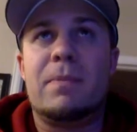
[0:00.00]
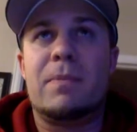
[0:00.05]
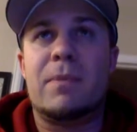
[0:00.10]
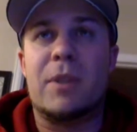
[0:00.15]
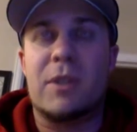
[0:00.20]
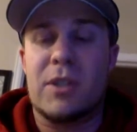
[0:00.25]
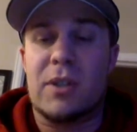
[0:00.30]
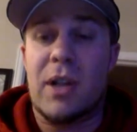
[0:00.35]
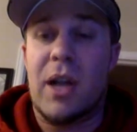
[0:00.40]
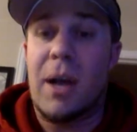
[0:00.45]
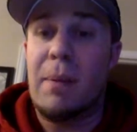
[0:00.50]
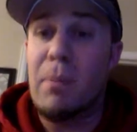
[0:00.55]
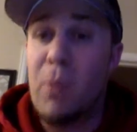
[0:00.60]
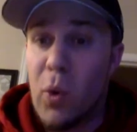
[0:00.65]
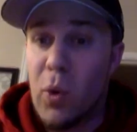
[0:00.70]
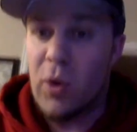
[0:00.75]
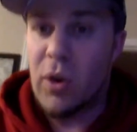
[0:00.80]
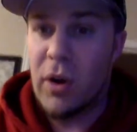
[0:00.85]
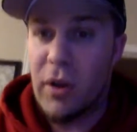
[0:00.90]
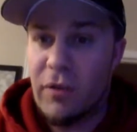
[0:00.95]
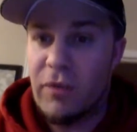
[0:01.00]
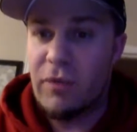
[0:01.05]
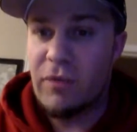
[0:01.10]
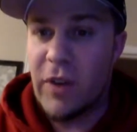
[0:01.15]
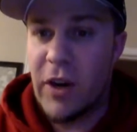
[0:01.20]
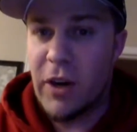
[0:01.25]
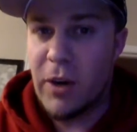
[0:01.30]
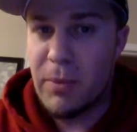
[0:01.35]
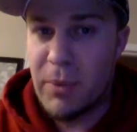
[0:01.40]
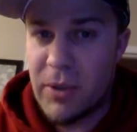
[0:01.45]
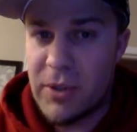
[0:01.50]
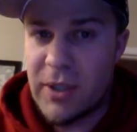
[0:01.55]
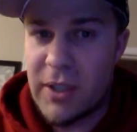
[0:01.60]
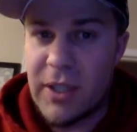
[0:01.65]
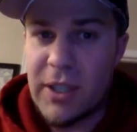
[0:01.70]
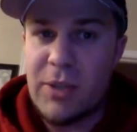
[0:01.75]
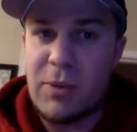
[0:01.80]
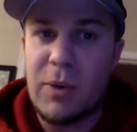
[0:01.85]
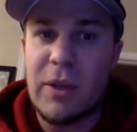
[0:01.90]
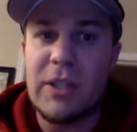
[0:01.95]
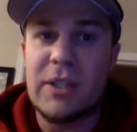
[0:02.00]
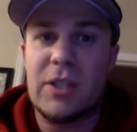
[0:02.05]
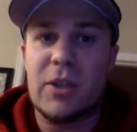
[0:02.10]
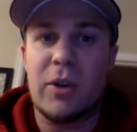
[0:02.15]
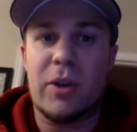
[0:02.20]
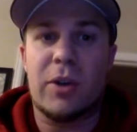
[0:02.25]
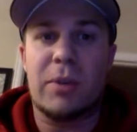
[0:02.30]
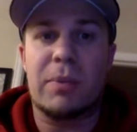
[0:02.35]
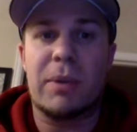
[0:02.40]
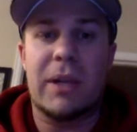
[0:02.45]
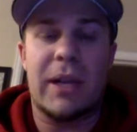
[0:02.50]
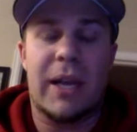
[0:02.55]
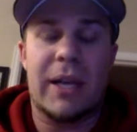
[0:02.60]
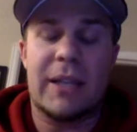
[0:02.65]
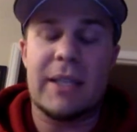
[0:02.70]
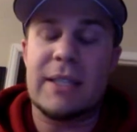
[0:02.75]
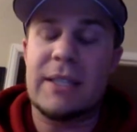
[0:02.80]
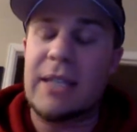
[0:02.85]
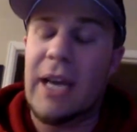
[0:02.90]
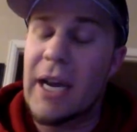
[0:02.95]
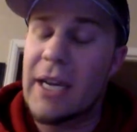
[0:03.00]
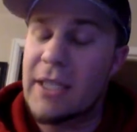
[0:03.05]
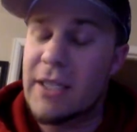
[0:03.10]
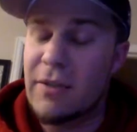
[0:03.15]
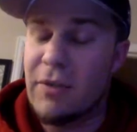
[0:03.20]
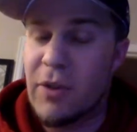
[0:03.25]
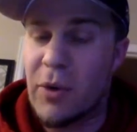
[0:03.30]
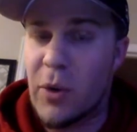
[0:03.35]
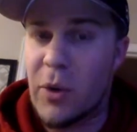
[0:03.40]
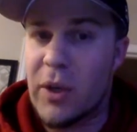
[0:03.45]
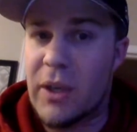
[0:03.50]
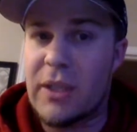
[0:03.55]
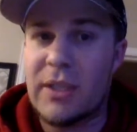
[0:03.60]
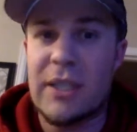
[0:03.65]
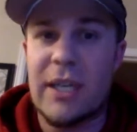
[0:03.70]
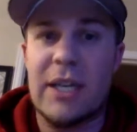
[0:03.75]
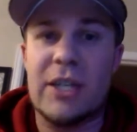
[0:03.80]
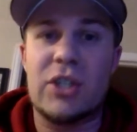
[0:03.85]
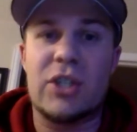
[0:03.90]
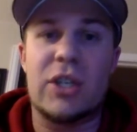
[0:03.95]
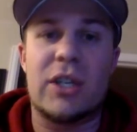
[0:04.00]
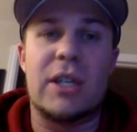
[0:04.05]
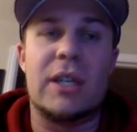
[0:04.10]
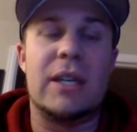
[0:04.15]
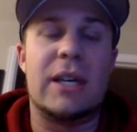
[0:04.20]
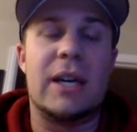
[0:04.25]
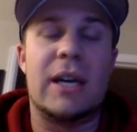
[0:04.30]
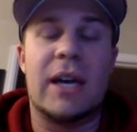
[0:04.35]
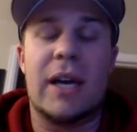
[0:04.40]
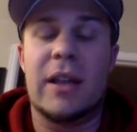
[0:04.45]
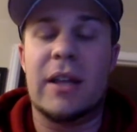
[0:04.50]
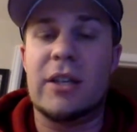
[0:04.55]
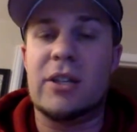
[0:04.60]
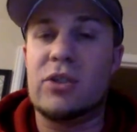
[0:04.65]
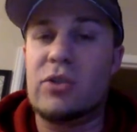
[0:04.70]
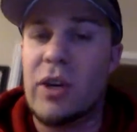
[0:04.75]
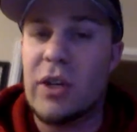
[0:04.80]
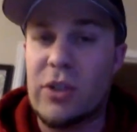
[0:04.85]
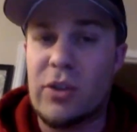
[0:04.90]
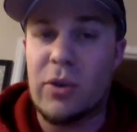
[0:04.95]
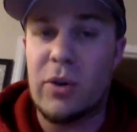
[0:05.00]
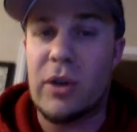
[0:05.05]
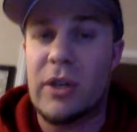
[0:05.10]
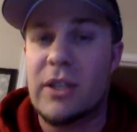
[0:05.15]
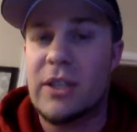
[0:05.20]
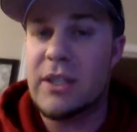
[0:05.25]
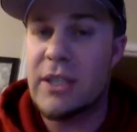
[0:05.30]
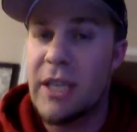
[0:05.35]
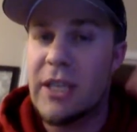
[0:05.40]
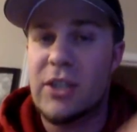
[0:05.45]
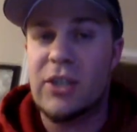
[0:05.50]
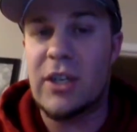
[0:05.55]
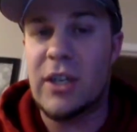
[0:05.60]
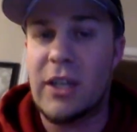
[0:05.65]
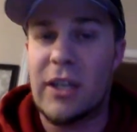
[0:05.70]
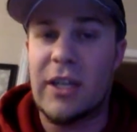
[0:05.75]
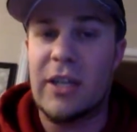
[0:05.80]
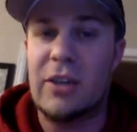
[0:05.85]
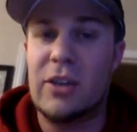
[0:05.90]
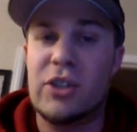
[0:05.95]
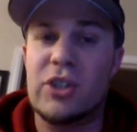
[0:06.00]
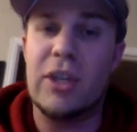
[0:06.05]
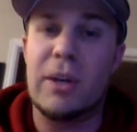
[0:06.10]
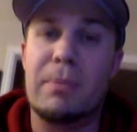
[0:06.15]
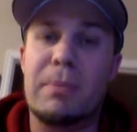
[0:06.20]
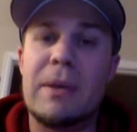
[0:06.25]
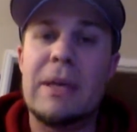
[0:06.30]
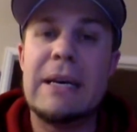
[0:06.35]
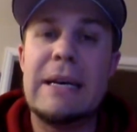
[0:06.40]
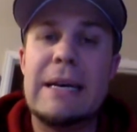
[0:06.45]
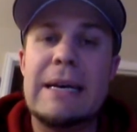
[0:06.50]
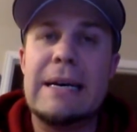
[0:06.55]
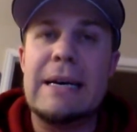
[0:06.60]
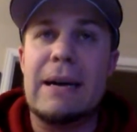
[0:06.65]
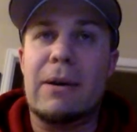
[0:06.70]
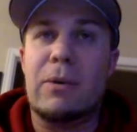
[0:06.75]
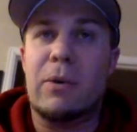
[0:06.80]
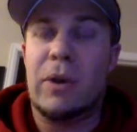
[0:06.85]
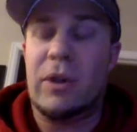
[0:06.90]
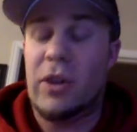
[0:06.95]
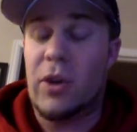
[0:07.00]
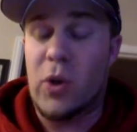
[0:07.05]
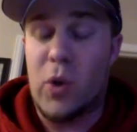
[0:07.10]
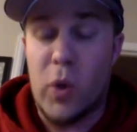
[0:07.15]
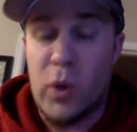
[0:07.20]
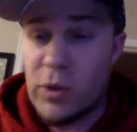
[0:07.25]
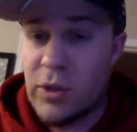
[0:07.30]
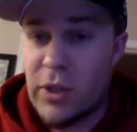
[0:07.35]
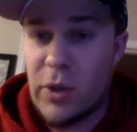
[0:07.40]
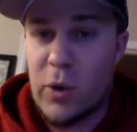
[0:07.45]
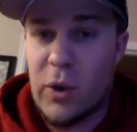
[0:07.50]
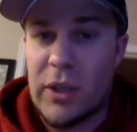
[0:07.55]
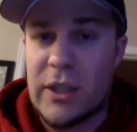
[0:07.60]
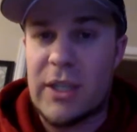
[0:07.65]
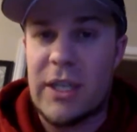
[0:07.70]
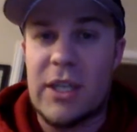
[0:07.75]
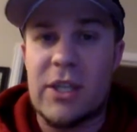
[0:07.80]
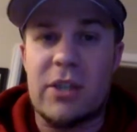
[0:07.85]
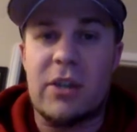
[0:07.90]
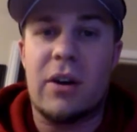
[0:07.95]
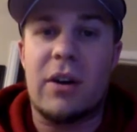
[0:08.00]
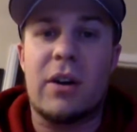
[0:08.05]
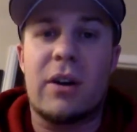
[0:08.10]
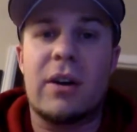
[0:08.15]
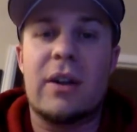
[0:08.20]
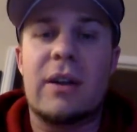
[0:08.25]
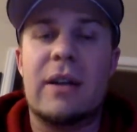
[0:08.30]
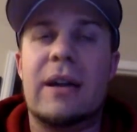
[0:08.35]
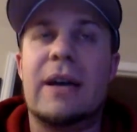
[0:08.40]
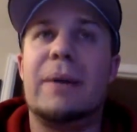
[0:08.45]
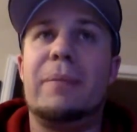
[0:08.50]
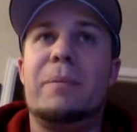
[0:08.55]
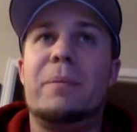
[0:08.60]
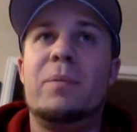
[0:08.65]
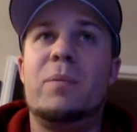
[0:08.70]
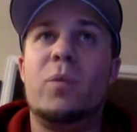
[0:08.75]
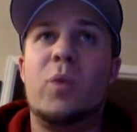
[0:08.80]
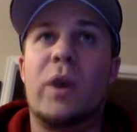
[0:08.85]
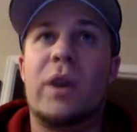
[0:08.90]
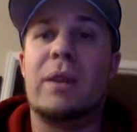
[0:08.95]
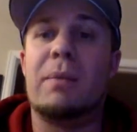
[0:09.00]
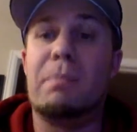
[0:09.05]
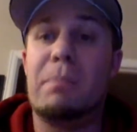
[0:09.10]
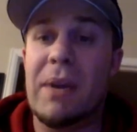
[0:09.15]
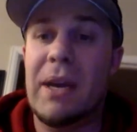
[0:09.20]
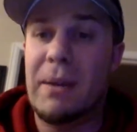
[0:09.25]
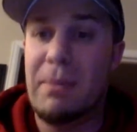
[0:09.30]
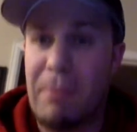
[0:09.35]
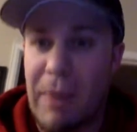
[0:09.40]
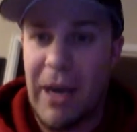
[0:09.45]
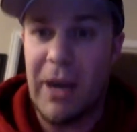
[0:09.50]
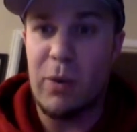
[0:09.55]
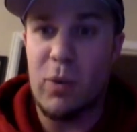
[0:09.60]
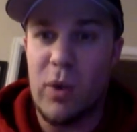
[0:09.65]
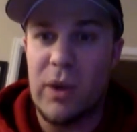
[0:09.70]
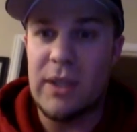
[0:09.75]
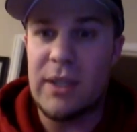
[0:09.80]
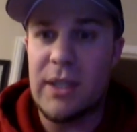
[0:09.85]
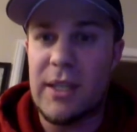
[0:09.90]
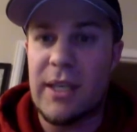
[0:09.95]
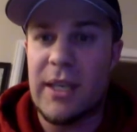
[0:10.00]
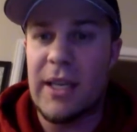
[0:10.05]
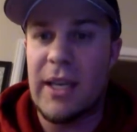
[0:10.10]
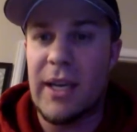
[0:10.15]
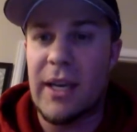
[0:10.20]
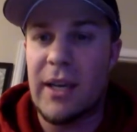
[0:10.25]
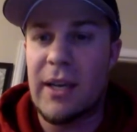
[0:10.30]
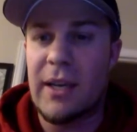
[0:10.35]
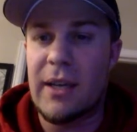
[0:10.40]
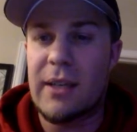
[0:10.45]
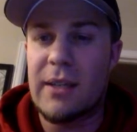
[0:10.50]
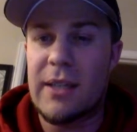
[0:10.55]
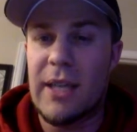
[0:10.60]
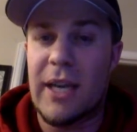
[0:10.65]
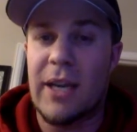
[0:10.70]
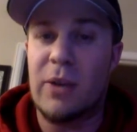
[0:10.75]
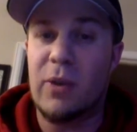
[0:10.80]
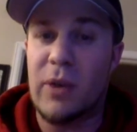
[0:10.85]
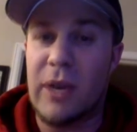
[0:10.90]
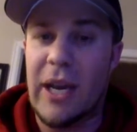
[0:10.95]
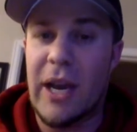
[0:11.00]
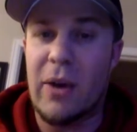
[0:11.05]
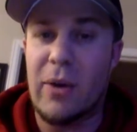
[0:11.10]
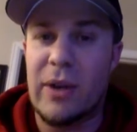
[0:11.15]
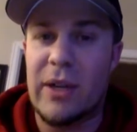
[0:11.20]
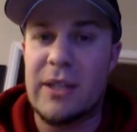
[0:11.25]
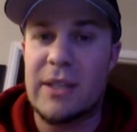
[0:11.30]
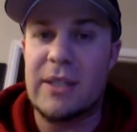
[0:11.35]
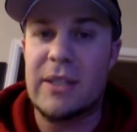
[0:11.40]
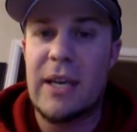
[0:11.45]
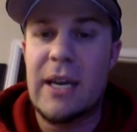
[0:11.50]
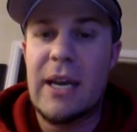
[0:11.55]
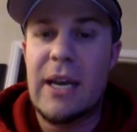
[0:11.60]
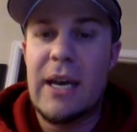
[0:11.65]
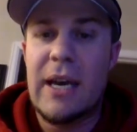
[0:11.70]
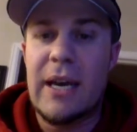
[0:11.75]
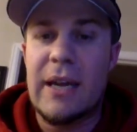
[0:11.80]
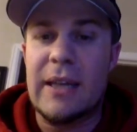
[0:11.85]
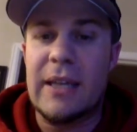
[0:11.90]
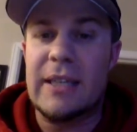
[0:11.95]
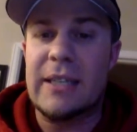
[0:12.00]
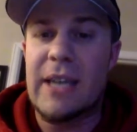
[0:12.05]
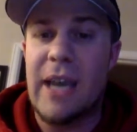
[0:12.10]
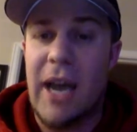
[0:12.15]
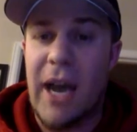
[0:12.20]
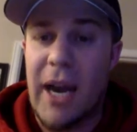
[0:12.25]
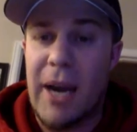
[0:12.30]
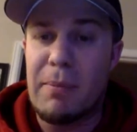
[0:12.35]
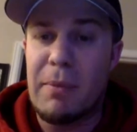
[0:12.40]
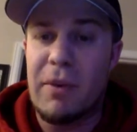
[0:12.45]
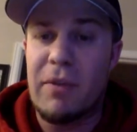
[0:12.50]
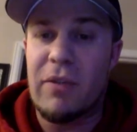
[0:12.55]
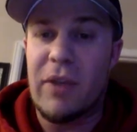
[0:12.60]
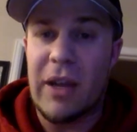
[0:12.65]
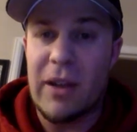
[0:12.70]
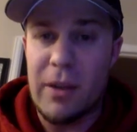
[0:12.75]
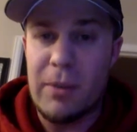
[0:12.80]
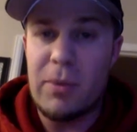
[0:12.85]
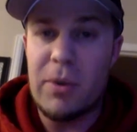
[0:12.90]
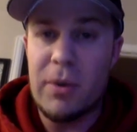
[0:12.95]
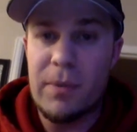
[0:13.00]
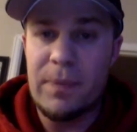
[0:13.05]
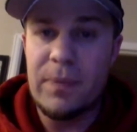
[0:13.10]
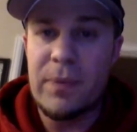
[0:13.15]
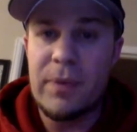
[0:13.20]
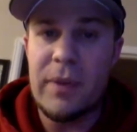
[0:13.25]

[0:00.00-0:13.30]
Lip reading: there's a lot more variables in this one. So it could be like the size of the organization, the structure of the organization, and leadership, what the goals of the organization are. One of the big main ones to take into account is the time available.